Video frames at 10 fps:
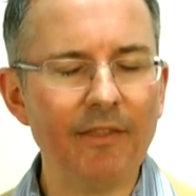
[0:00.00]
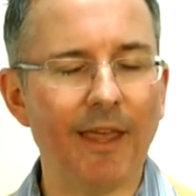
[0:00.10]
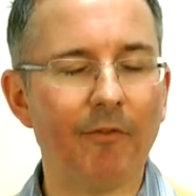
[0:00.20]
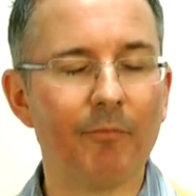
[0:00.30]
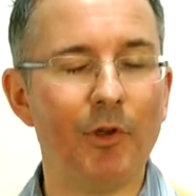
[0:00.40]

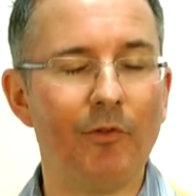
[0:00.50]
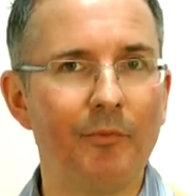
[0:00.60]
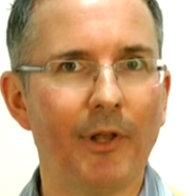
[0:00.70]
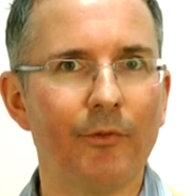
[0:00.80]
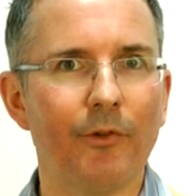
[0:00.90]
They view
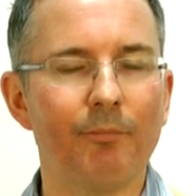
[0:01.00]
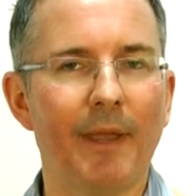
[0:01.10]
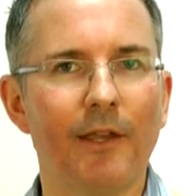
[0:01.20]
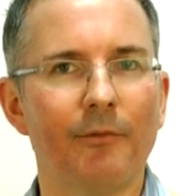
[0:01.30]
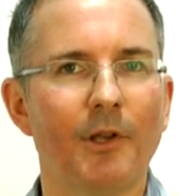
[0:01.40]
themselves as
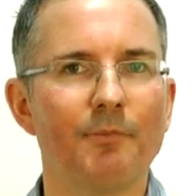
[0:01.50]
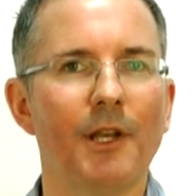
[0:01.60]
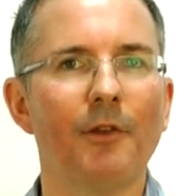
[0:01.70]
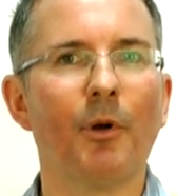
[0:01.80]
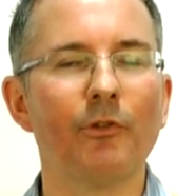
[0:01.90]
making as much
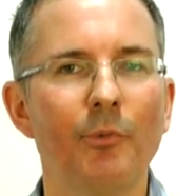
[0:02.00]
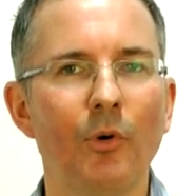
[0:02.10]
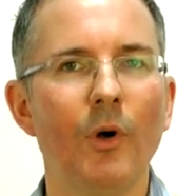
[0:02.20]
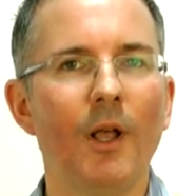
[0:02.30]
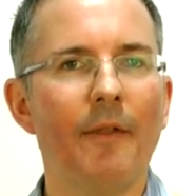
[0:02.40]
money as
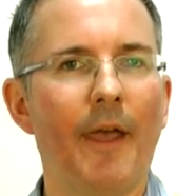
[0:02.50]
possible.